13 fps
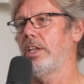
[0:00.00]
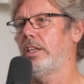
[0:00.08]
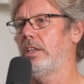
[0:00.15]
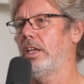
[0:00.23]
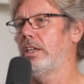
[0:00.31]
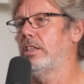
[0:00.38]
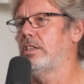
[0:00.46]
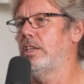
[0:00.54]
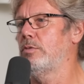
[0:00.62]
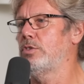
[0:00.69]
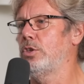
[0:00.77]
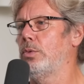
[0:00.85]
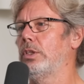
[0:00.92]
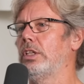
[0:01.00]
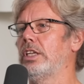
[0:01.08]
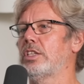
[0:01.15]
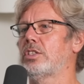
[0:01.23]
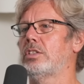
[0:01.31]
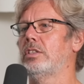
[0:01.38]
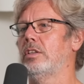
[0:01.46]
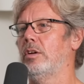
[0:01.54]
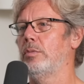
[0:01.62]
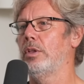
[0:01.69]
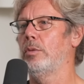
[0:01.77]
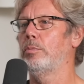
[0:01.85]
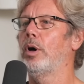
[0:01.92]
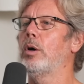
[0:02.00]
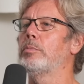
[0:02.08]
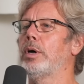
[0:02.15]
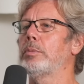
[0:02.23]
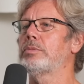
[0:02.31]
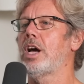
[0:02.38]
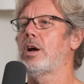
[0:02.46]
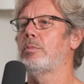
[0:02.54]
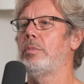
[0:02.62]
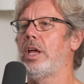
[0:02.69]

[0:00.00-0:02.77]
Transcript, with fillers: and then it gives you a list, a pop-down